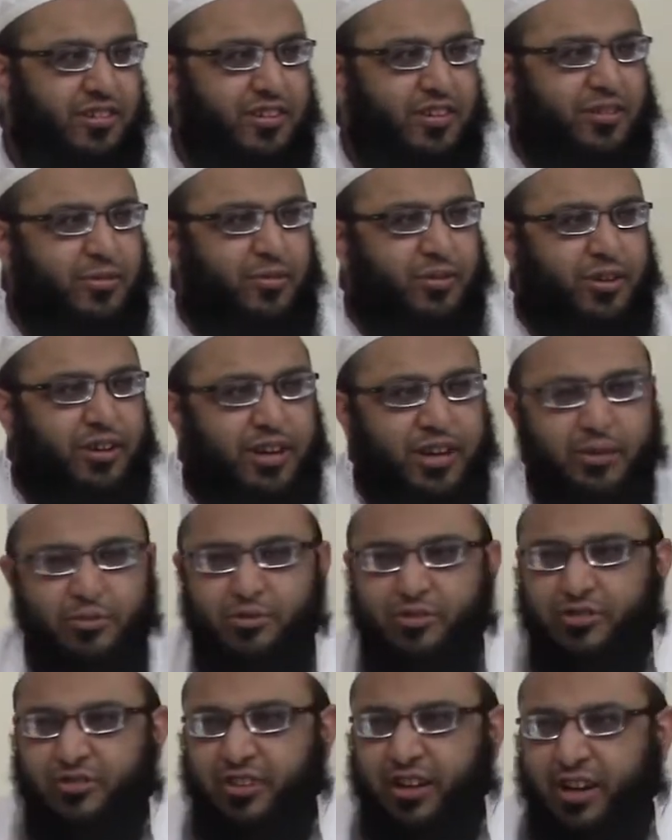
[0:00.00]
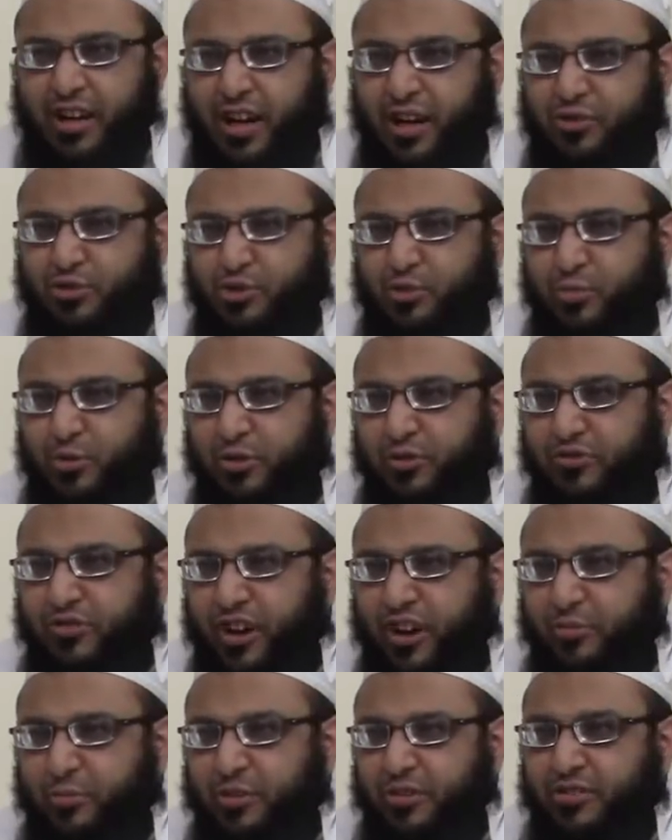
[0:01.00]
When it comes to zakah,
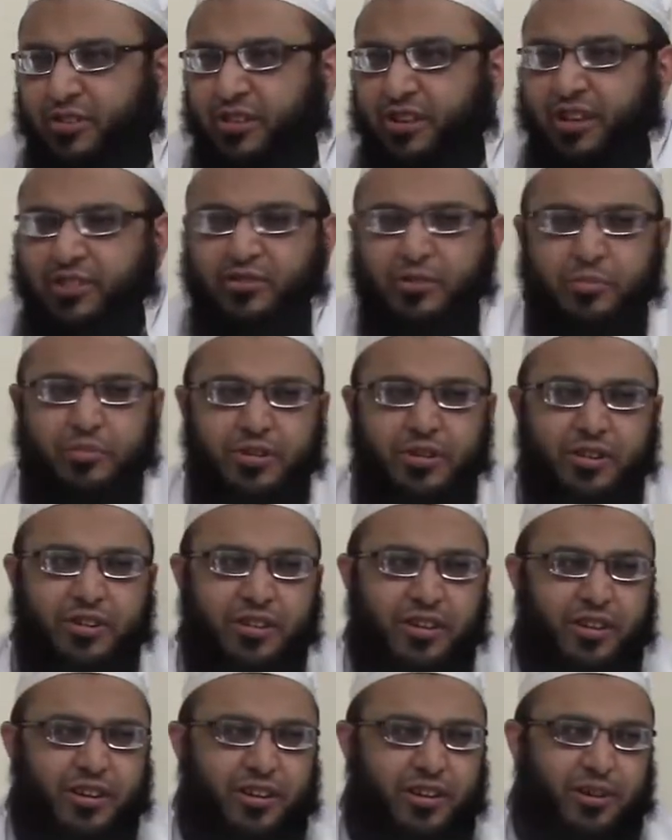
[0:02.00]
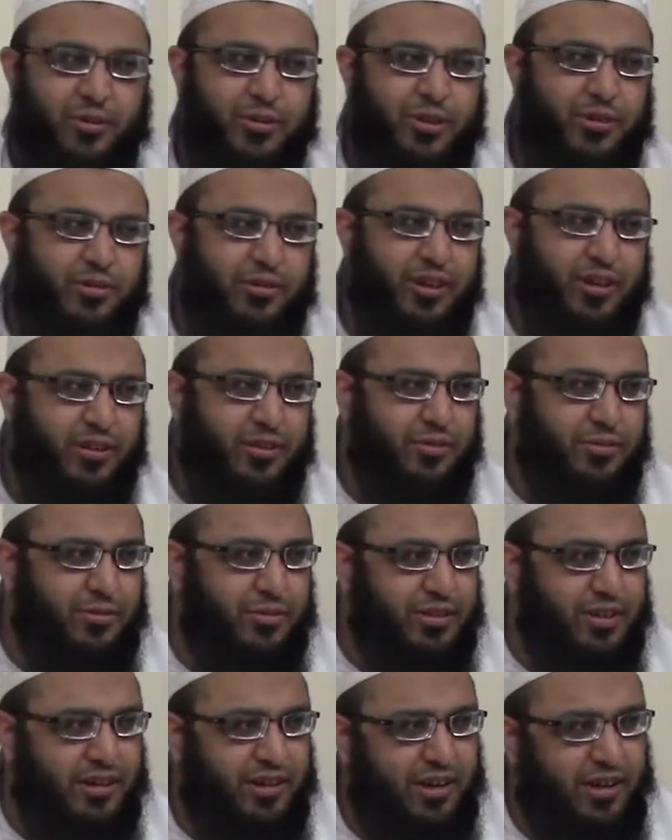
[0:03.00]
2.5%, that's a burden. La hawla wa la
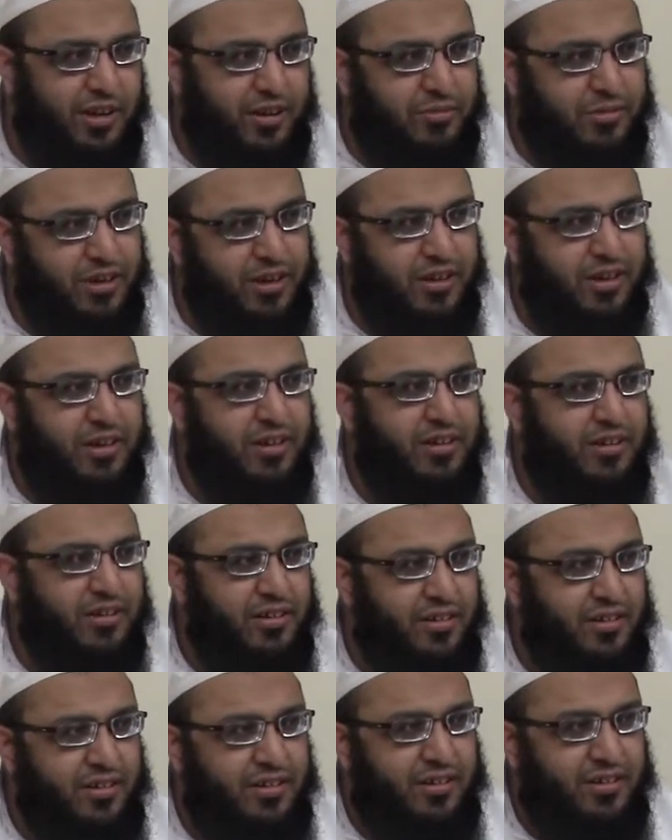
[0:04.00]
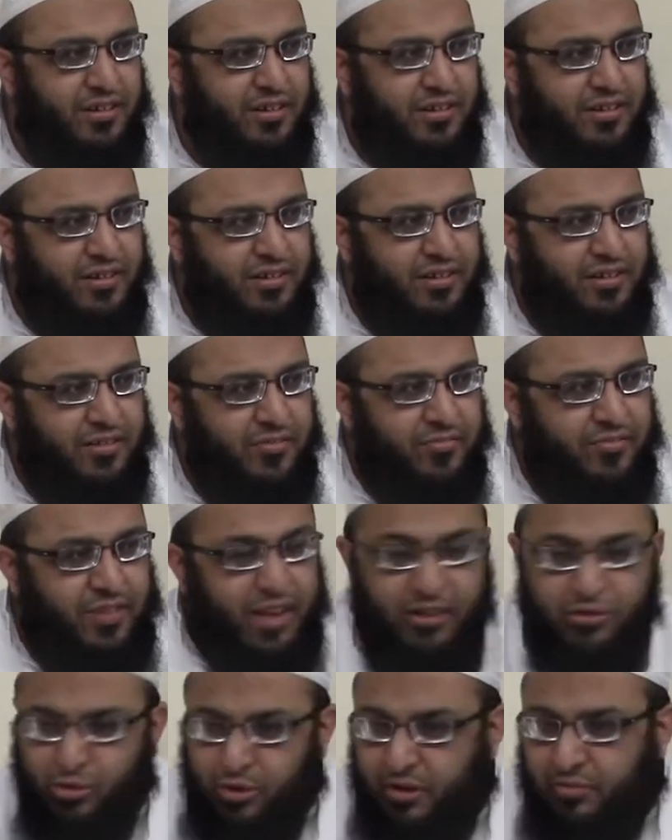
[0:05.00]
quwwata illa billah.
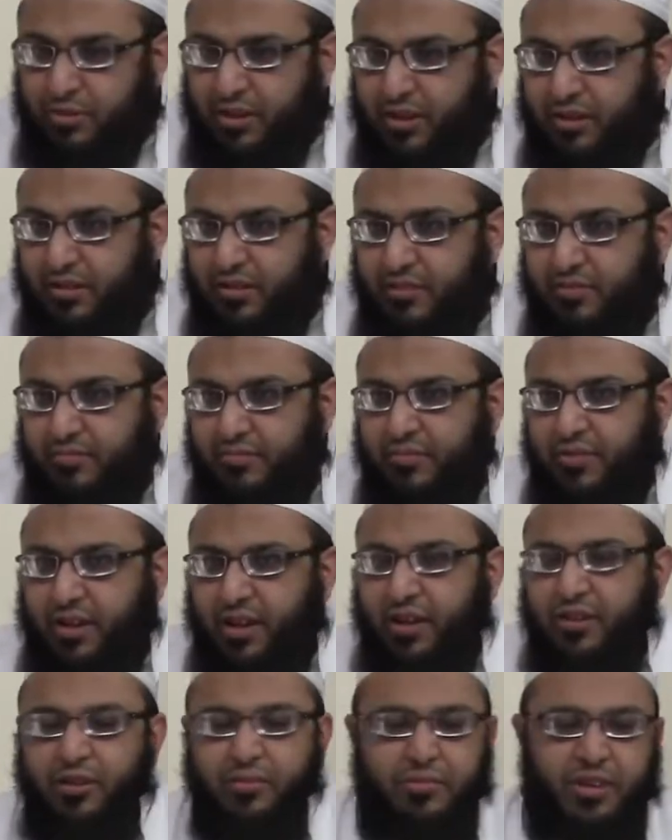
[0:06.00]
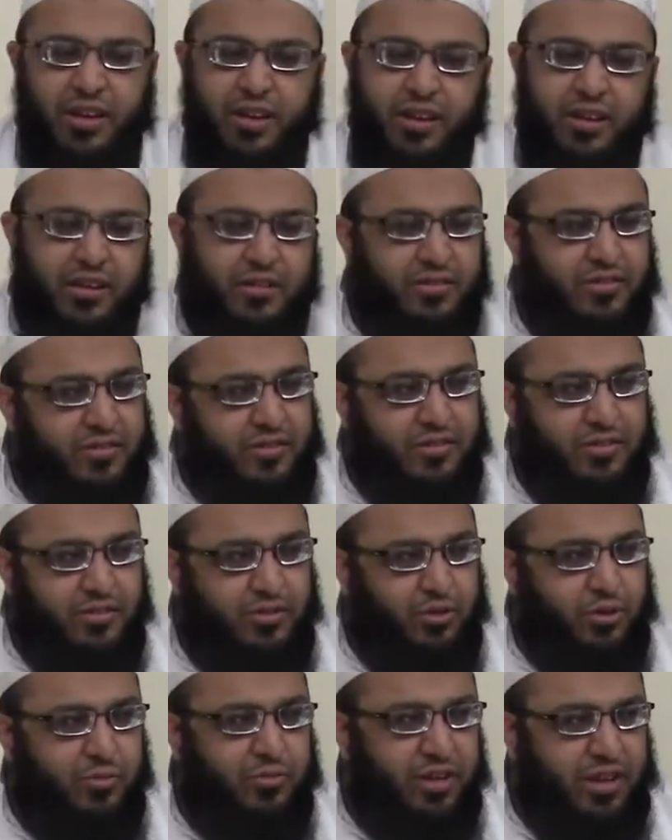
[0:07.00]
That's one meaning. The other meaning has
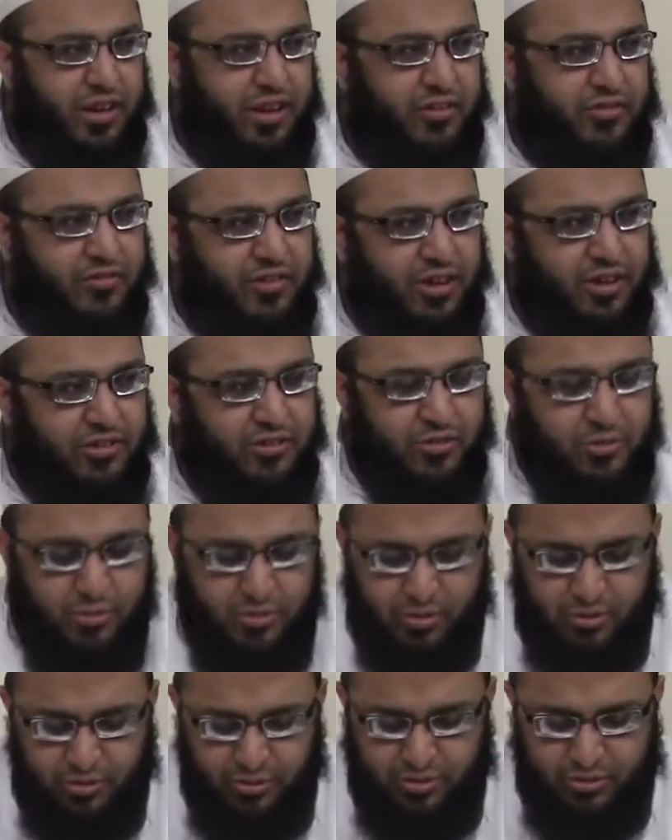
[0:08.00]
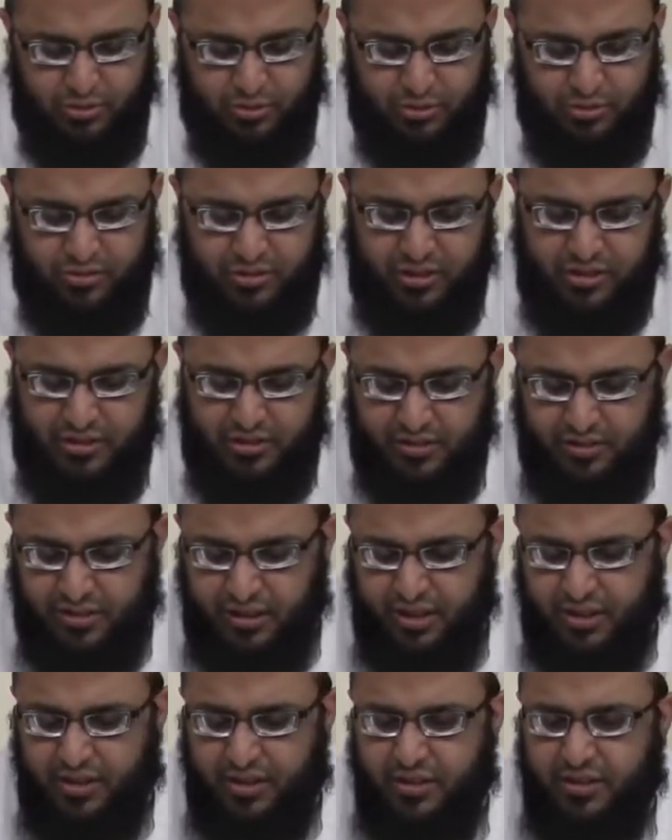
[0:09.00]
so many other various. We'll go into those details
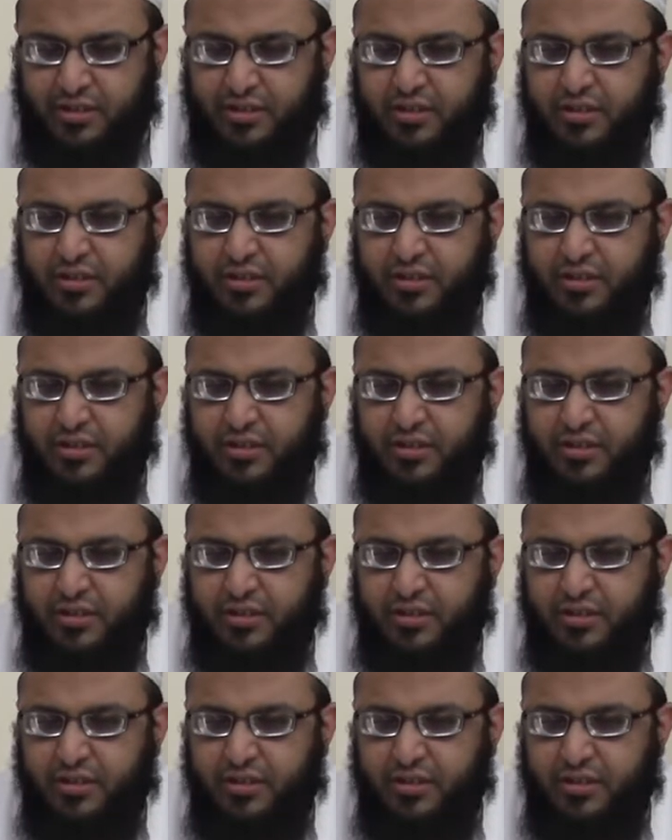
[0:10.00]
later.